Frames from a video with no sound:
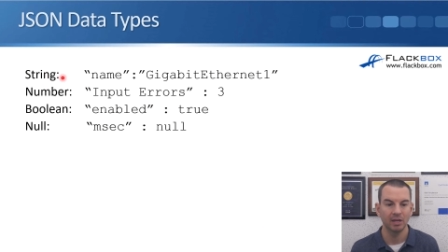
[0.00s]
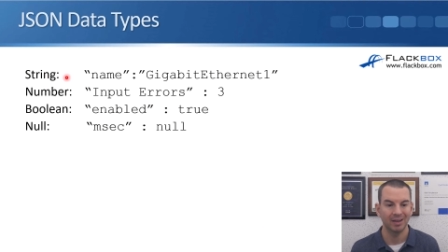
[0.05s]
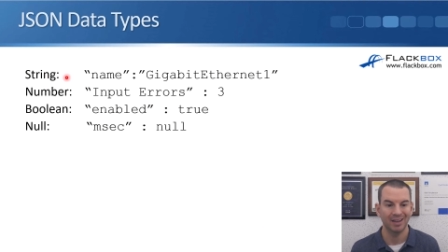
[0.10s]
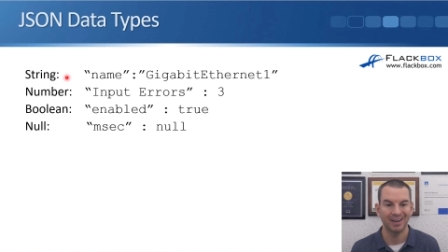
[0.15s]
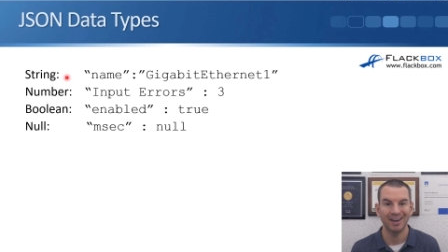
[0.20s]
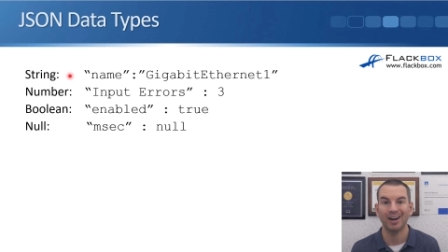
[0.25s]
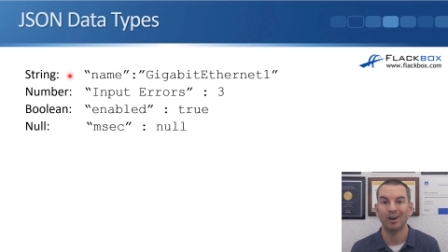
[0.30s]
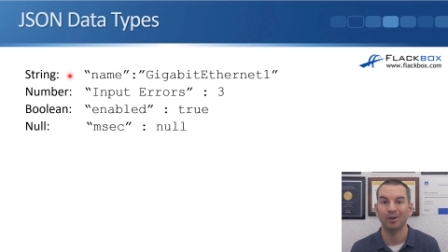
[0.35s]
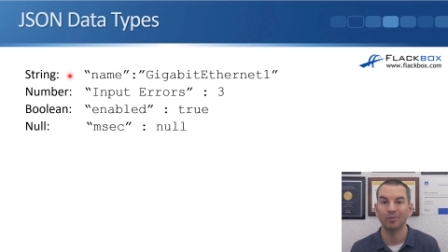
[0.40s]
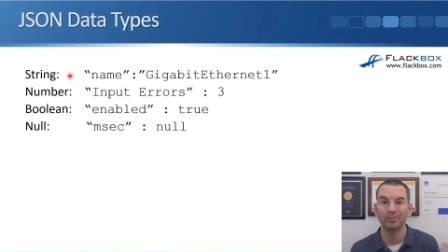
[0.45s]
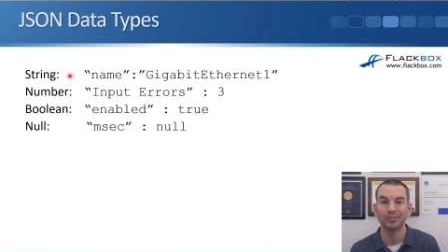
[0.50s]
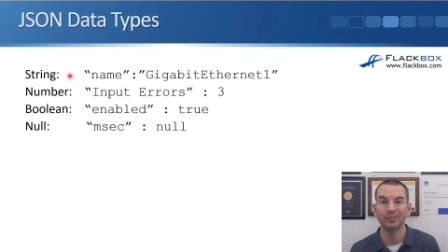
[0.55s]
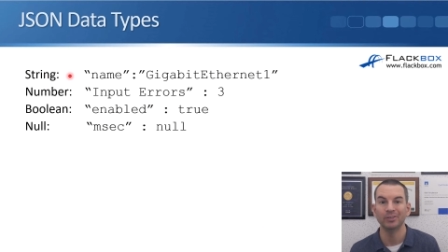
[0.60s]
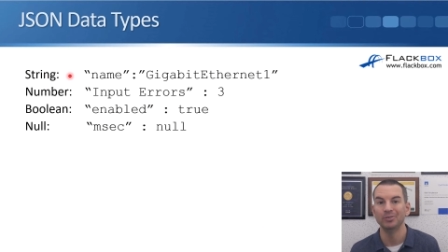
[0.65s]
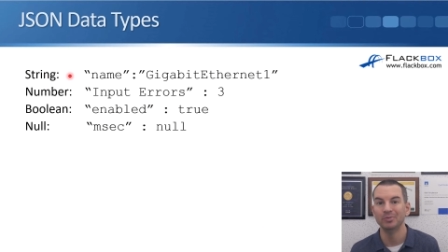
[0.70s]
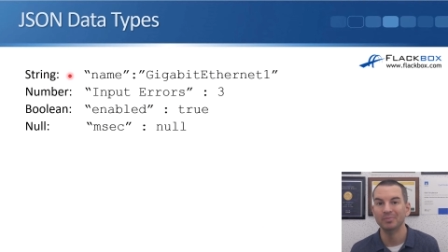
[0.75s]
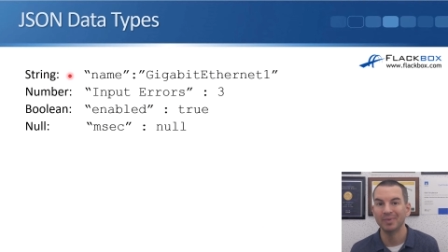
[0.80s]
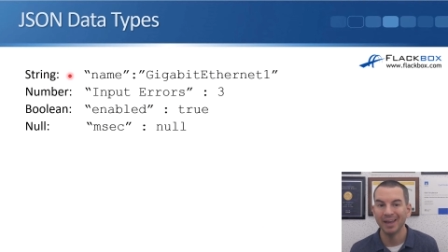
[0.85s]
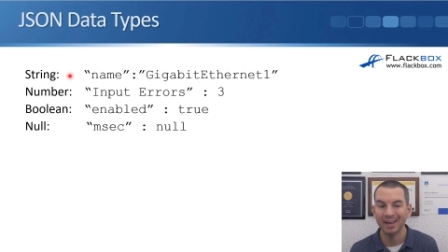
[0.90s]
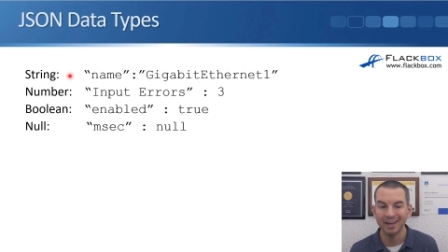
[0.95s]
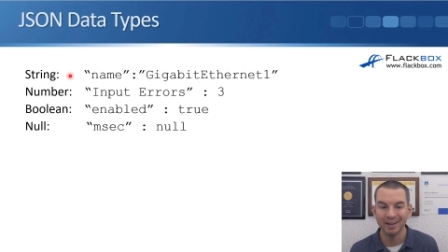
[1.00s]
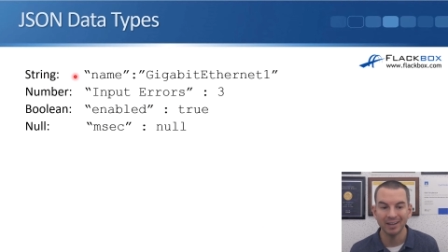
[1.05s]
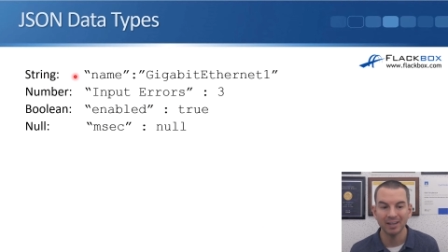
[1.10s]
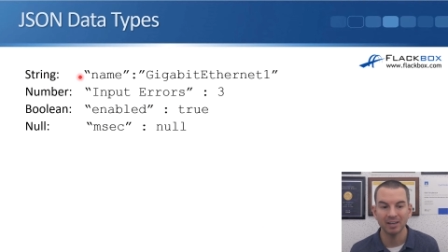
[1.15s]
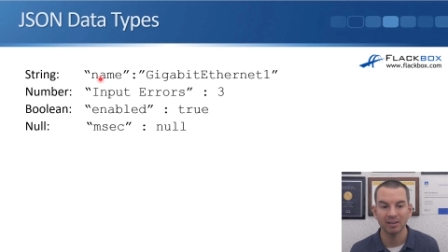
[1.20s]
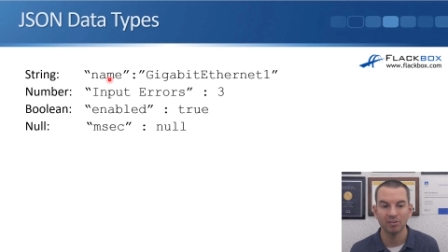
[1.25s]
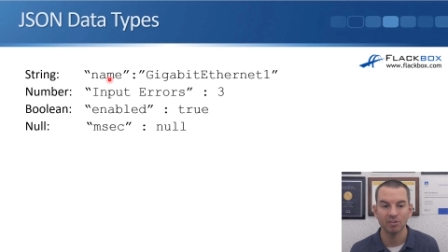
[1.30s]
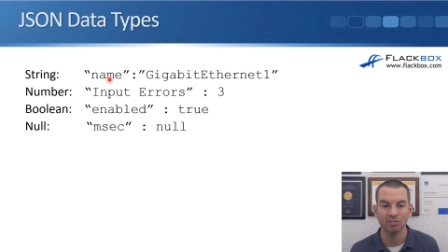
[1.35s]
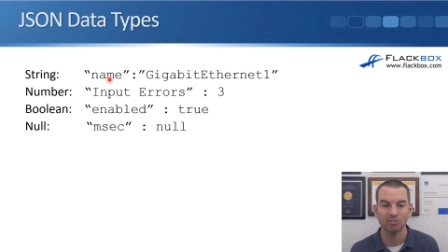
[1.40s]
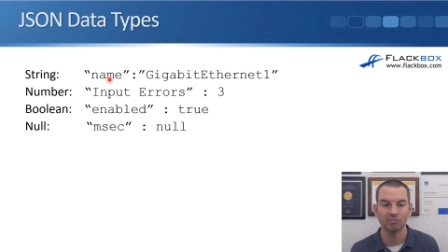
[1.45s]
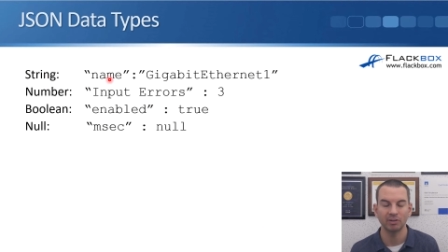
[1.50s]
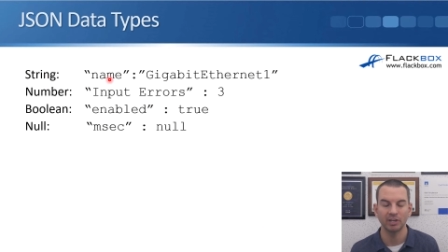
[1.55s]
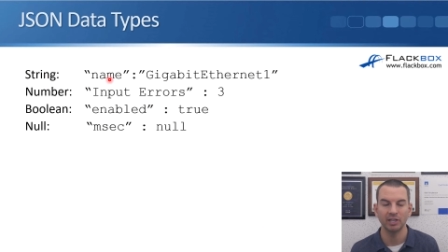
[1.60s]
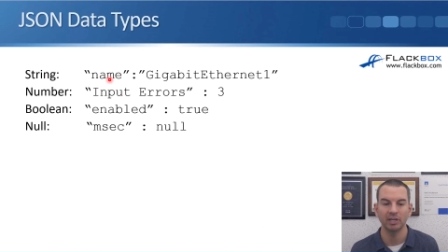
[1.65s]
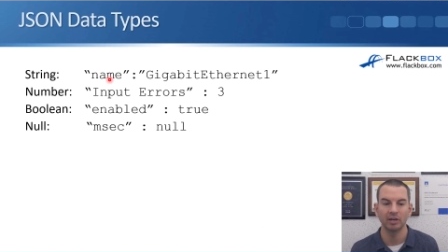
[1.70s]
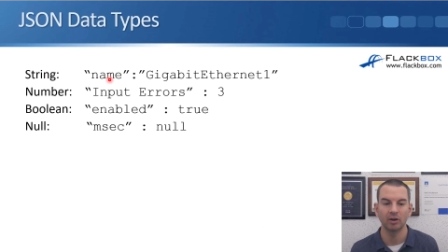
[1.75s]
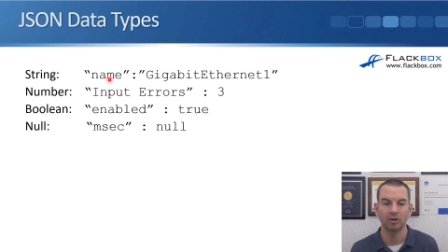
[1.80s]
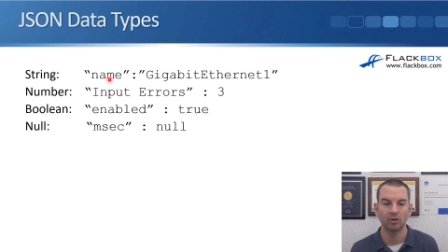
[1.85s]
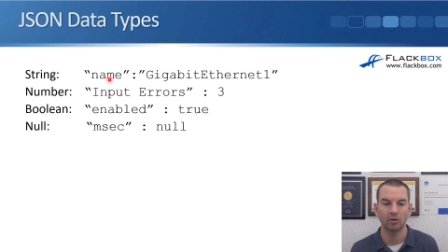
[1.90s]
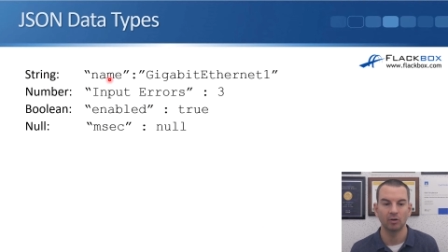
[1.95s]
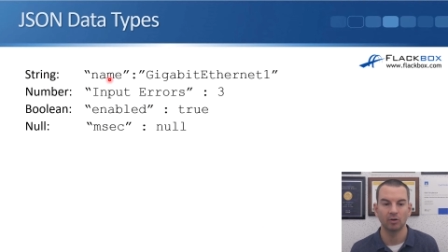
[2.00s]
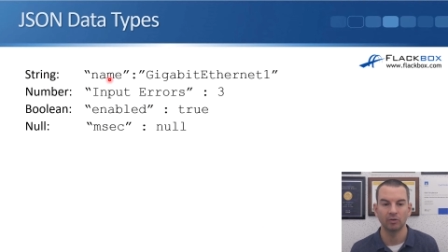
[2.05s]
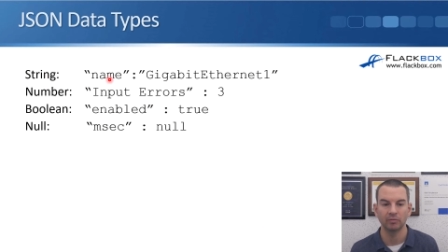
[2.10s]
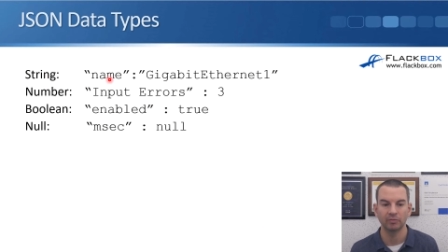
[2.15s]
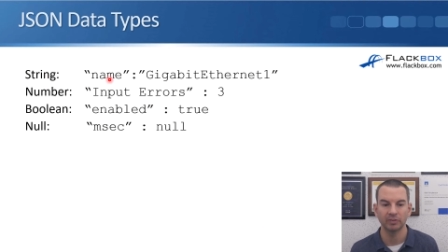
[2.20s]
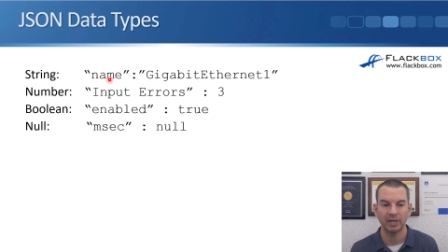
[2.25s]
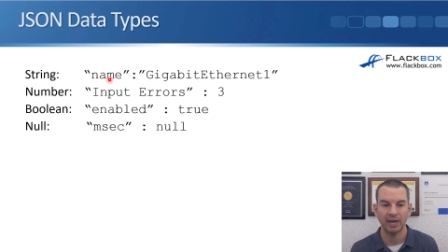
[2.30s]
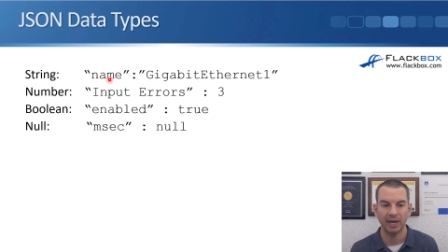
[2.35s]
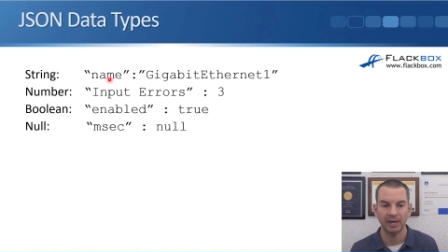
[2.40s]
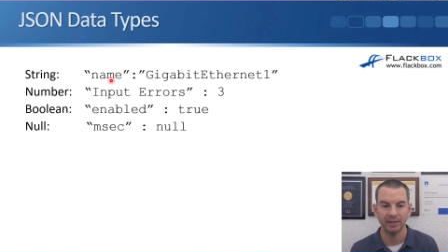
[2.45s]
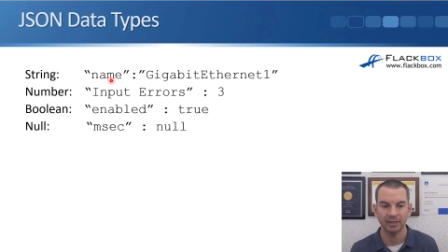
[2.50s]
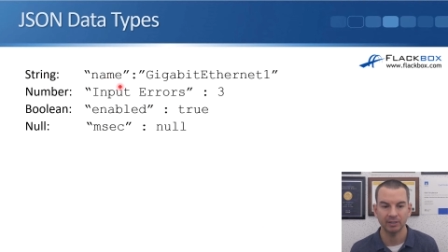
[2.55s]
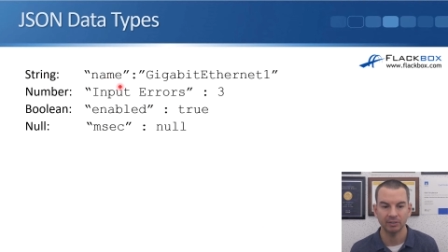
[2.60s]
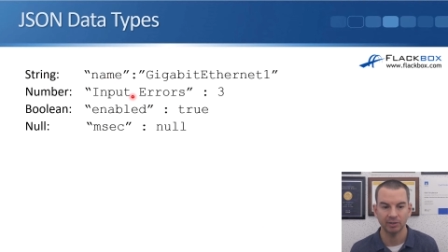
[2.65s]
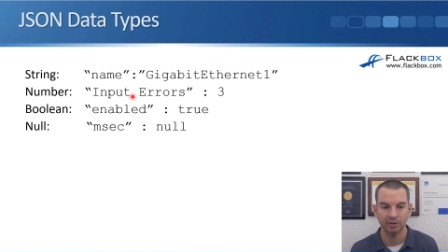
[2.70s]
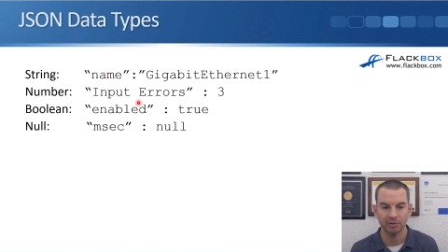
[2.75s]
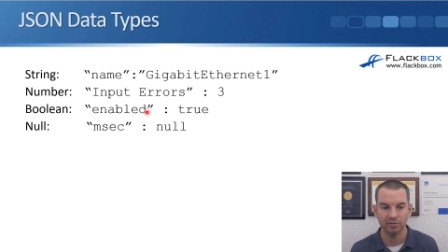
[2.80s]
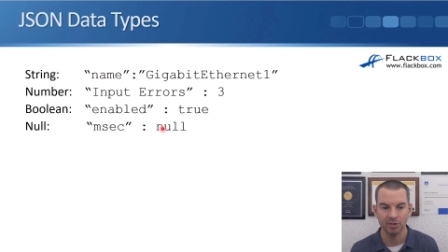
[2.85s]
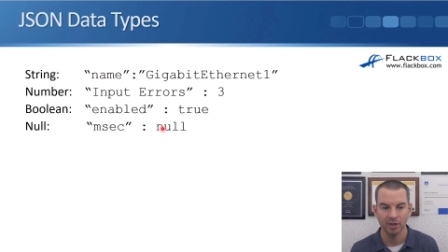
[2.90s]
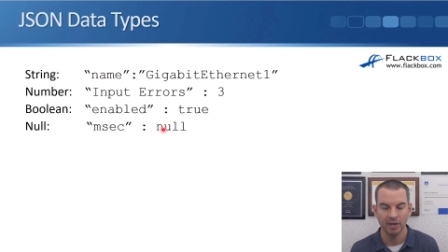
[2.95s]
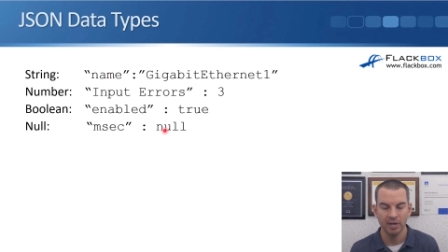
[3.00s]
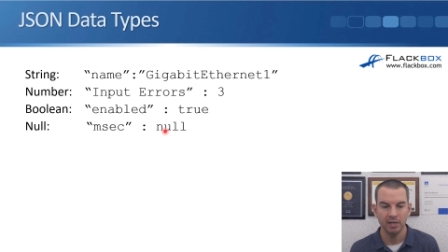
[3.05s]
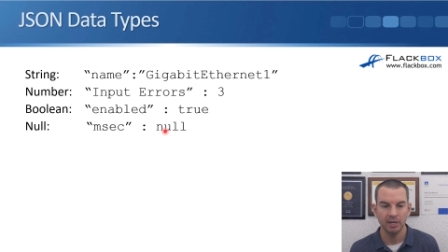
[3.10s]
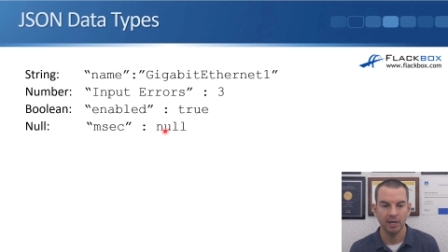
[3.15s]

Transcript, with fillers: an alphanumeric string of characters.